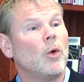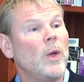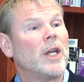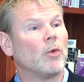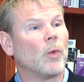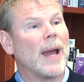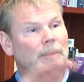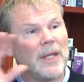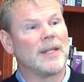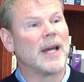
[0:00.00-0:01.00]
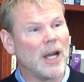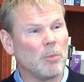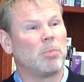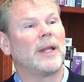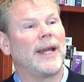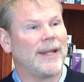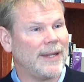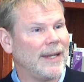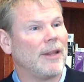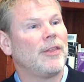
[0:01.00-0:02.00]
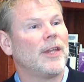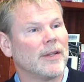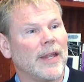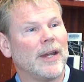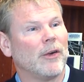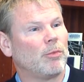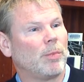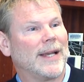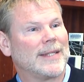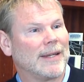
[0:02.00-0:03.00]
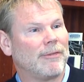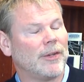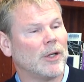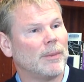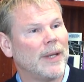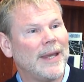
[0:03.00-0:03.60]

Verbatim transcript: we could wrap the entire planet in a thin layer of plastic film.